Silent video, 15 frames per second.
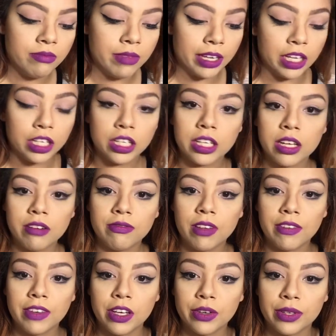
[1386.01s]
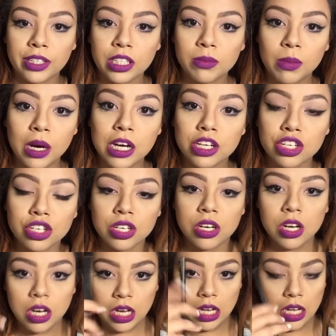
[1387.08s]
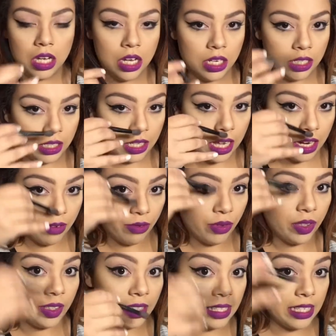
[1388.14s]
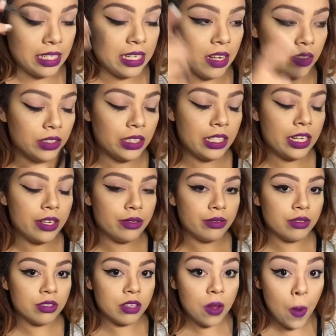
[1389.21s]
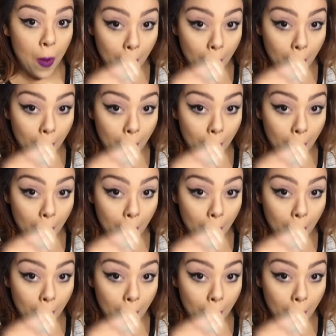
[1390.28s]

like a good fluffy crease brush to kind of really detail in the nose.